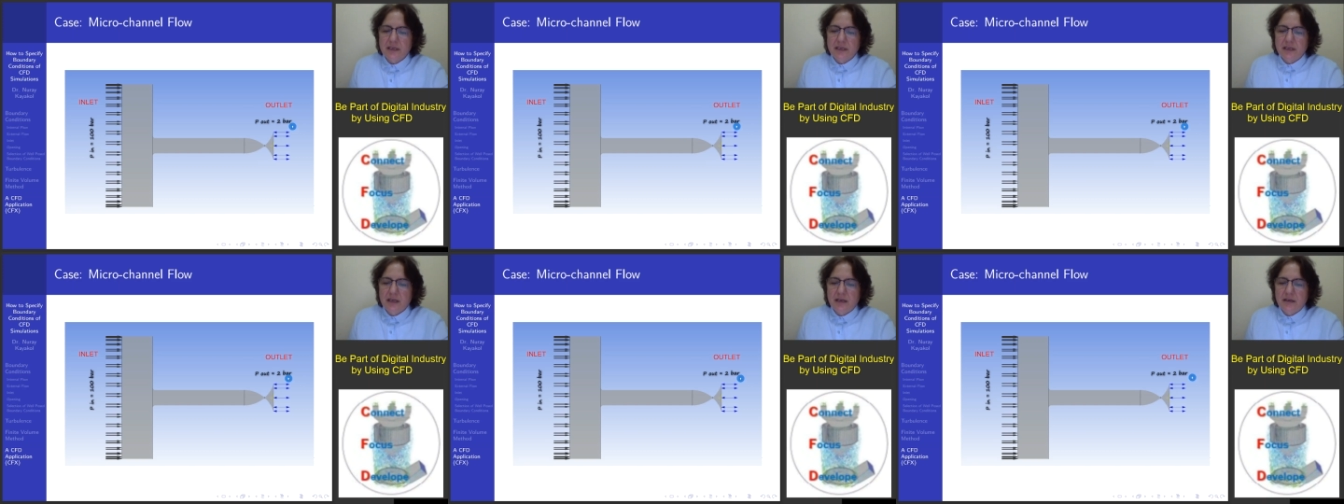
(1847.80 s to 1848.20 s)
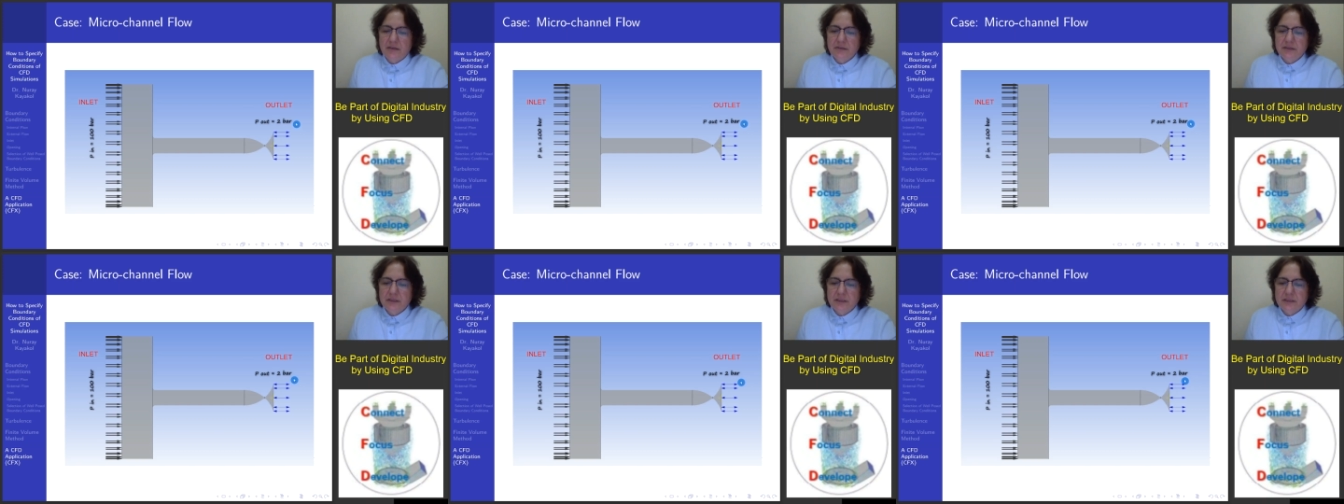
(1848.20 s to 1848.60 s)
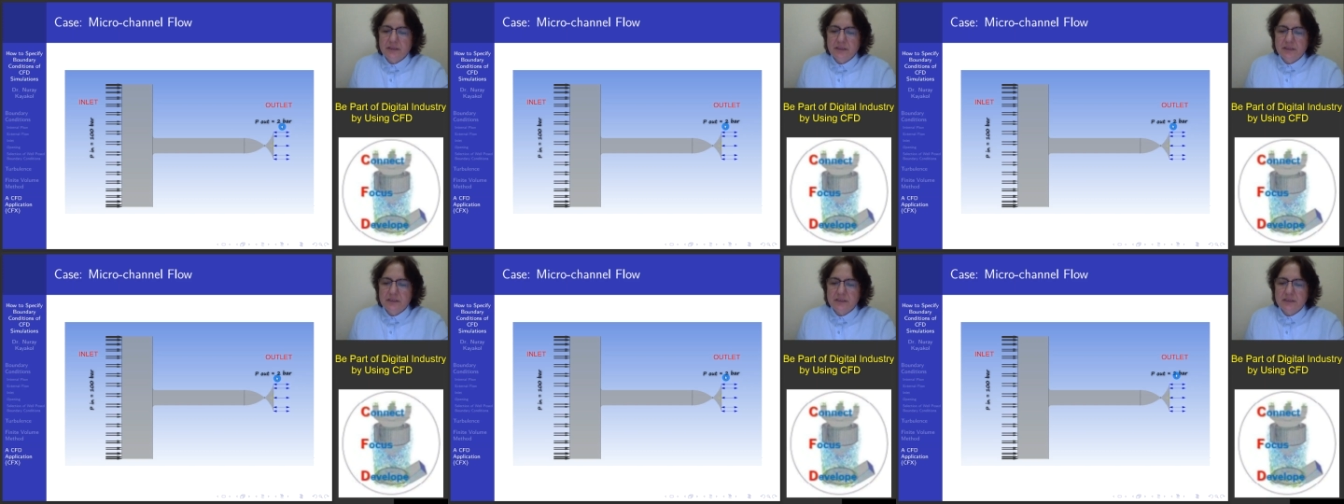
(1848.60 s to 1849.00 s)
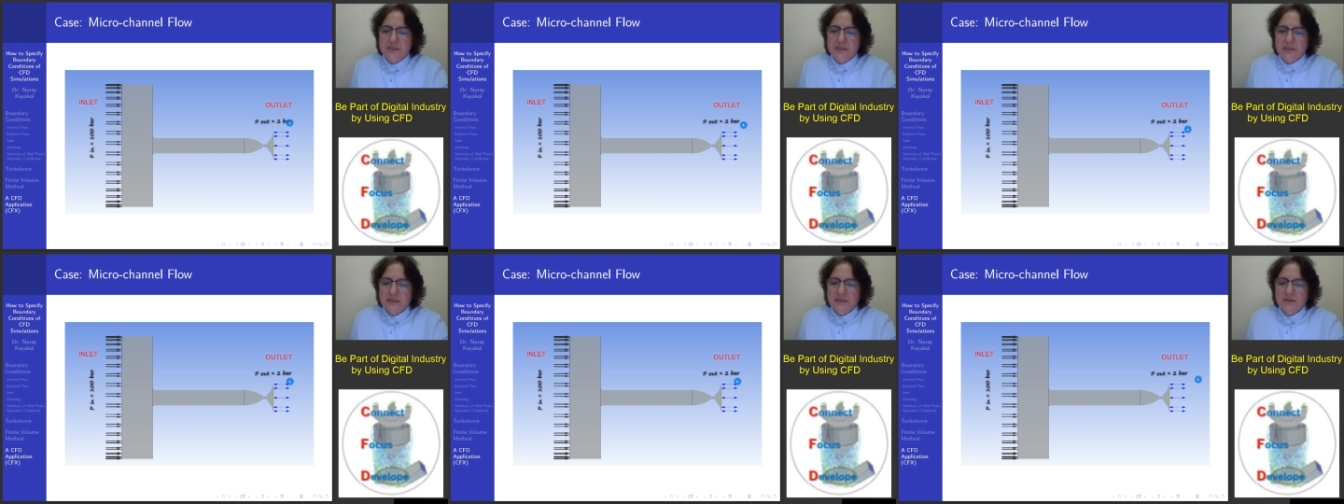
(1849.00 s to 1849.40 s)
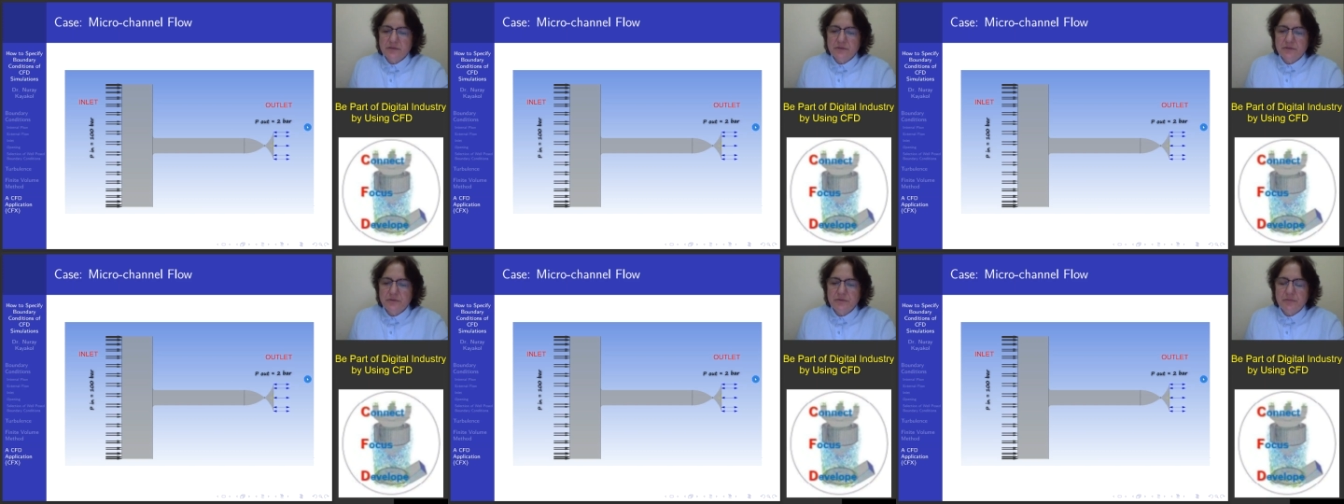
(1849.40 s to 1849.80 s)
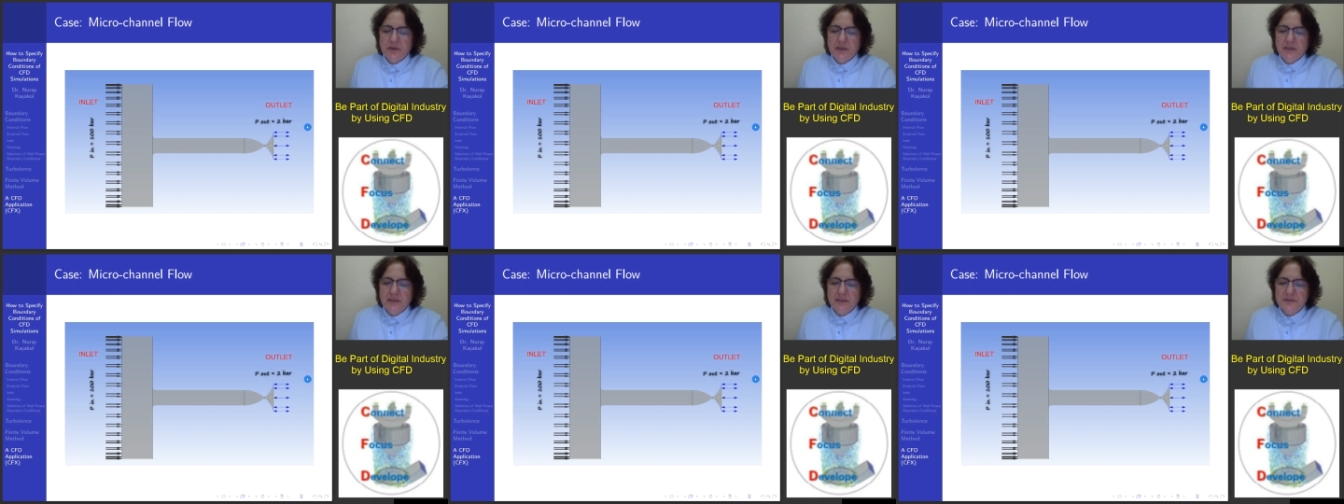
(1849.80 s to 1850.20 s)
Outlet is 2 bar.